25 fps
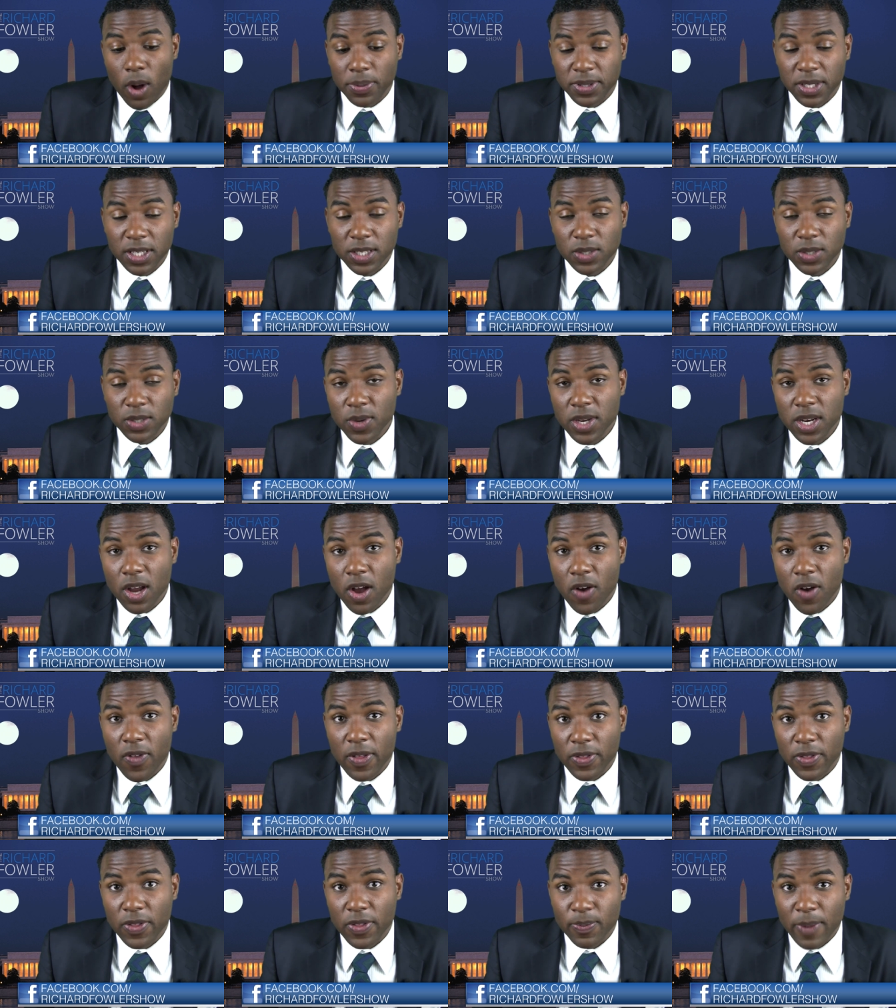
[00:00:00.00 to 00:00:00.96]
since we know
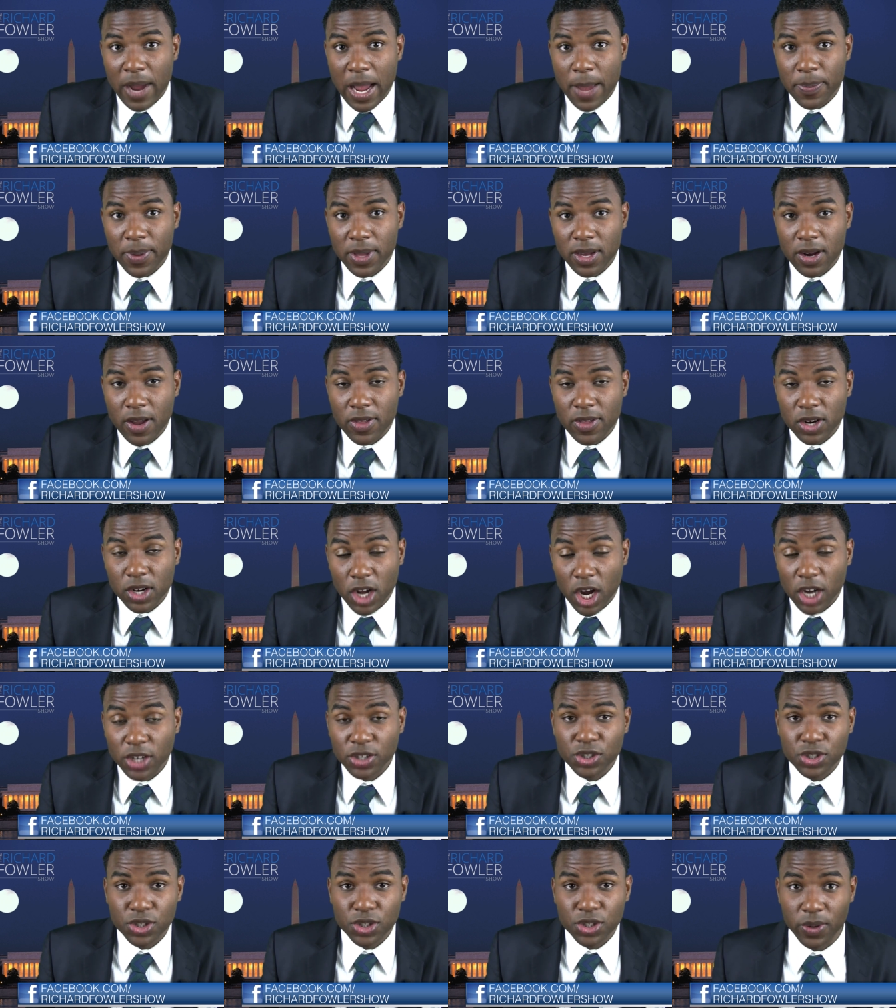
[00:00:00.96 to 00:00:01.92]
that there might be another
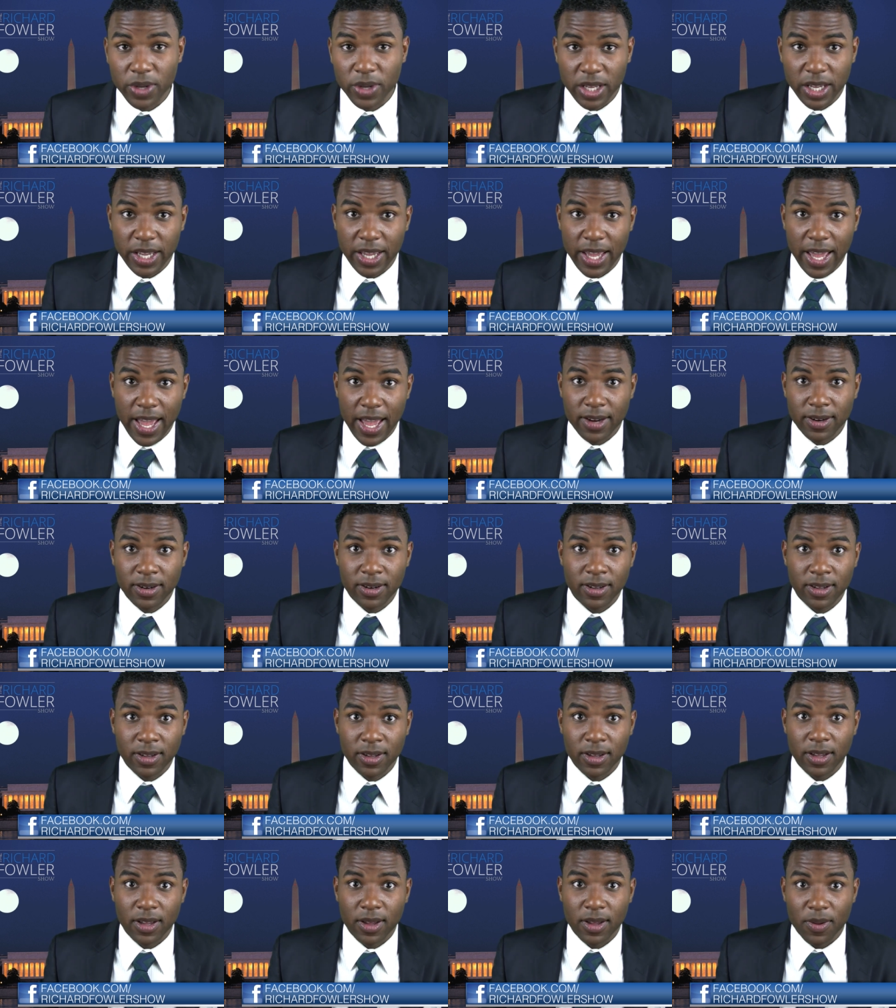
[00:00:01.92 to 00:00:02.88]
gun shooting again,
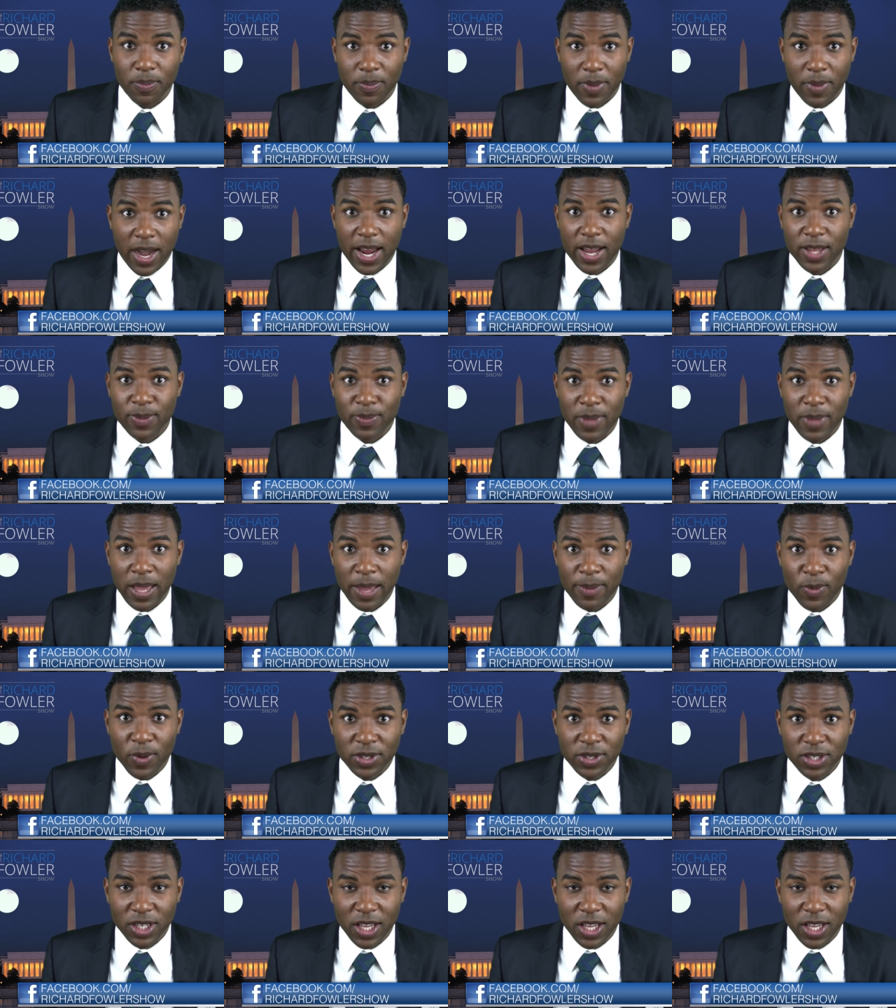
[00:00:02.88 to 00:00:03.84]
maybe
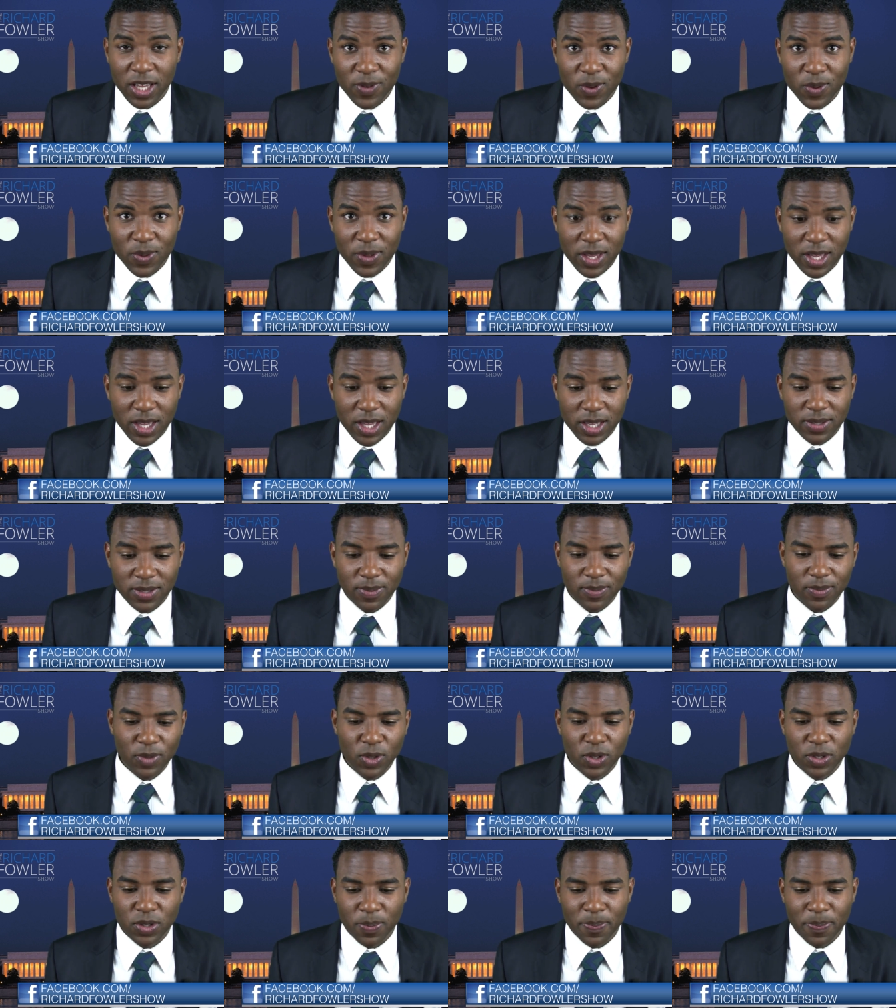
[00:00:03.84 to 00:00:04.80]
we should give you these,
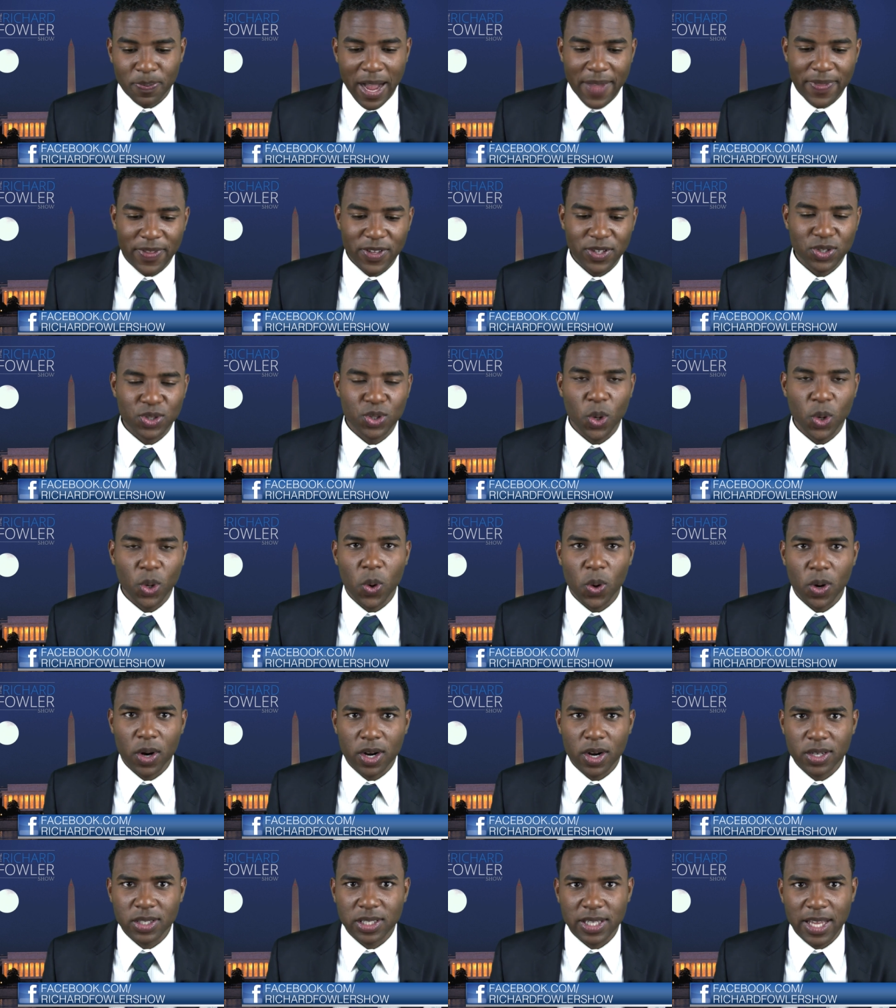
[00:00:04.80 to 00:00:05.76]
you should buy these
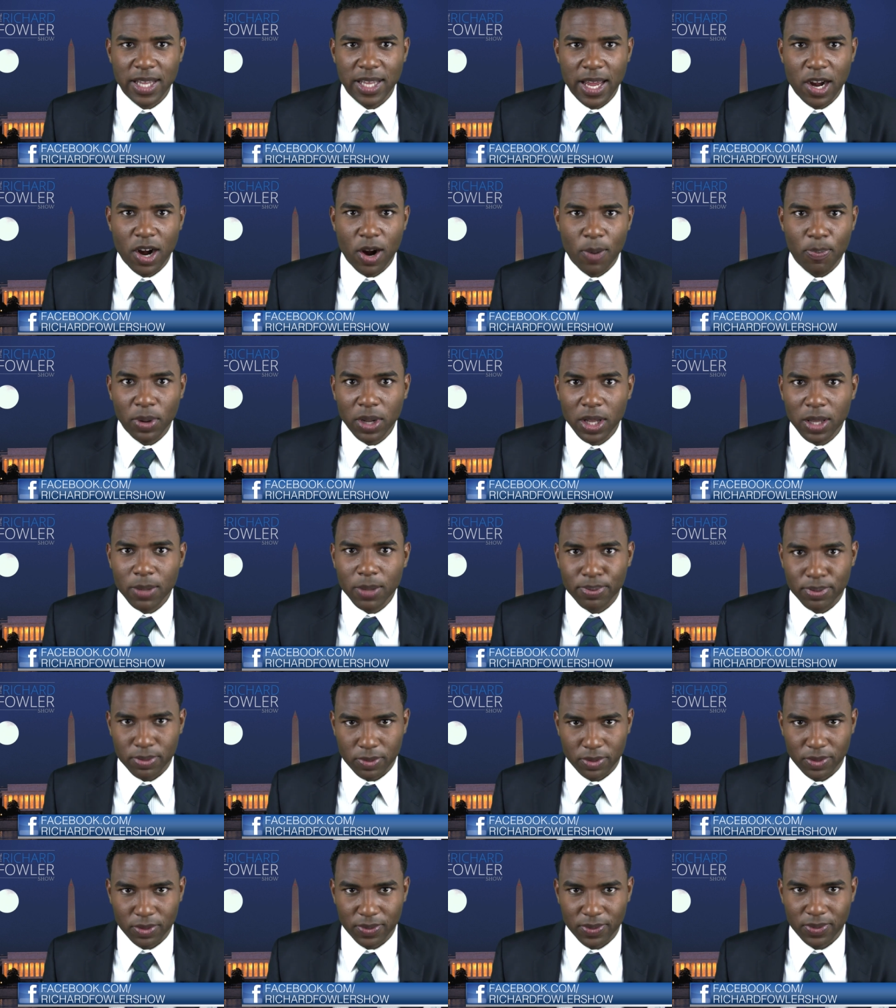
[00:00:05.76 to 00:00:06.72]
doors that are
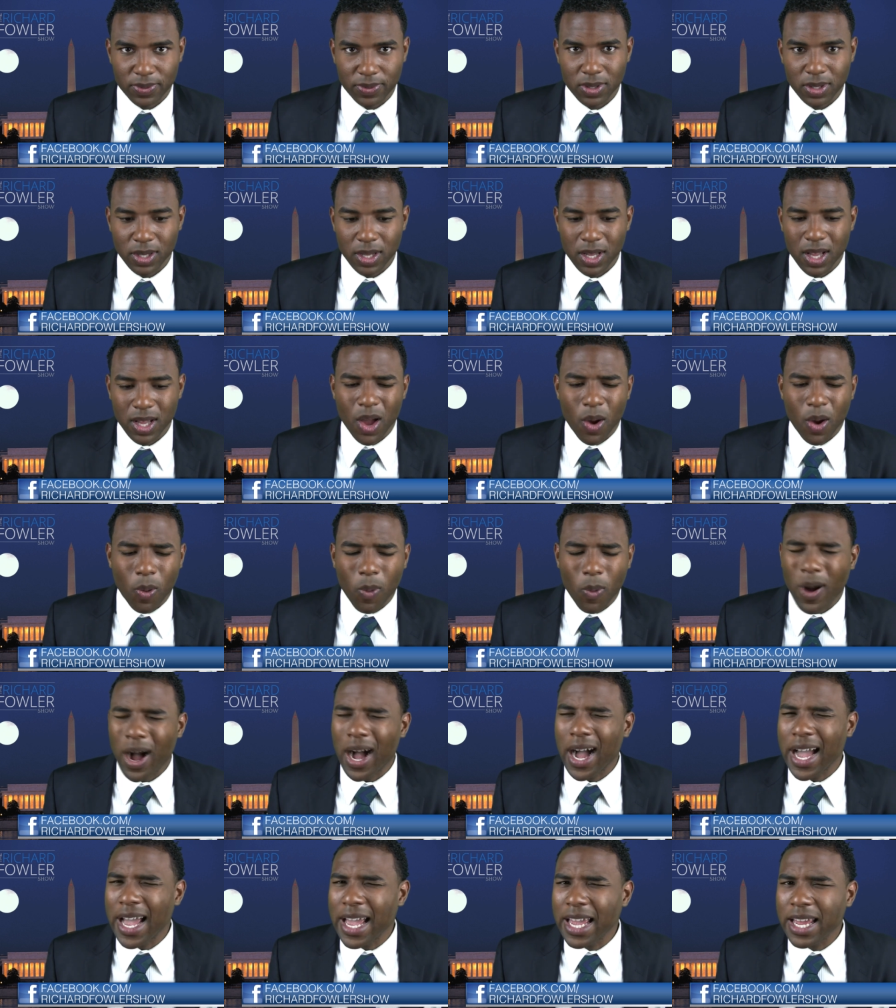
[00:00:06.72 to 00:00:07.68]
bulletproof.
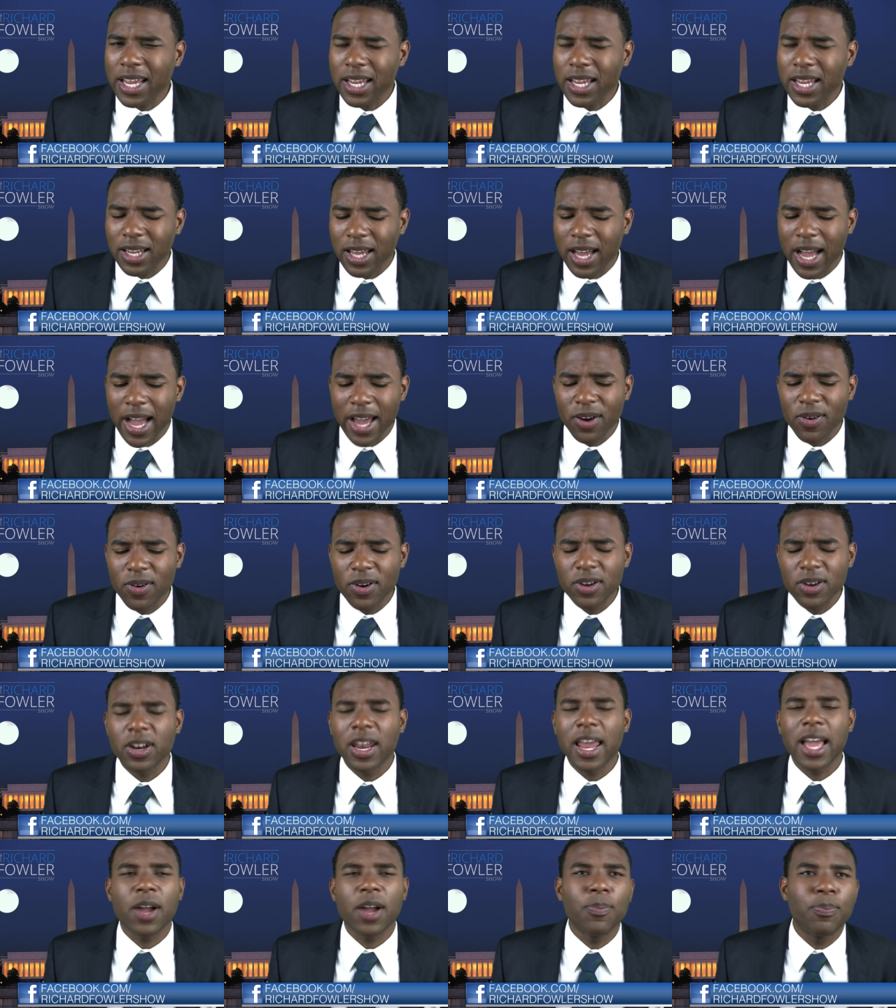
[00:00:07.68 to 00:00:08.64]
Why? I
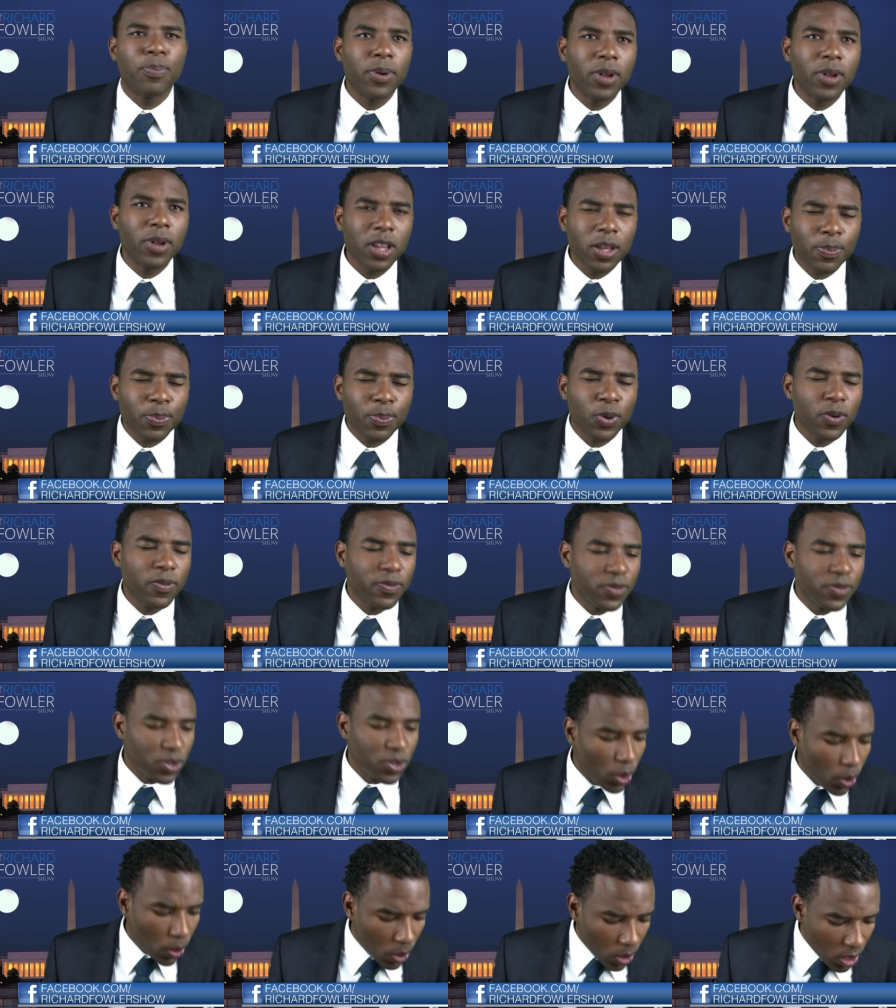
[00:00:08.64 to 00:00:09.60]
don't, like, bulletproof
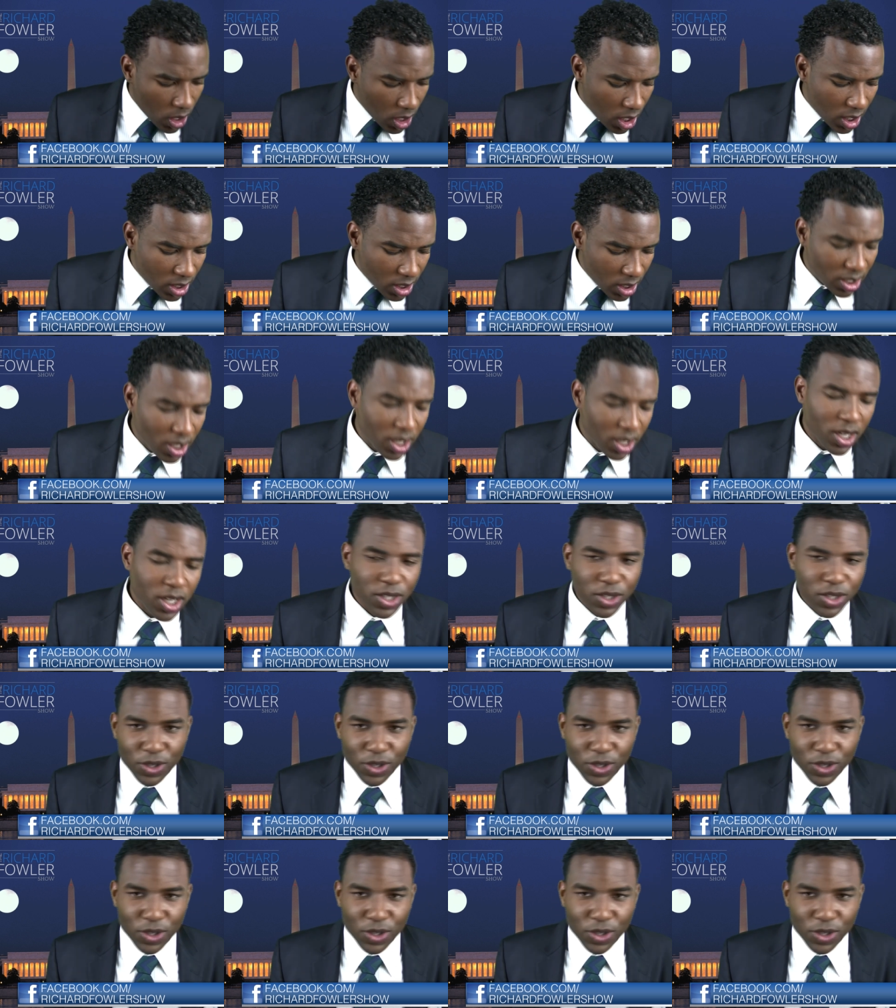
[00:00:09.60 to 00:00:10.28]
doors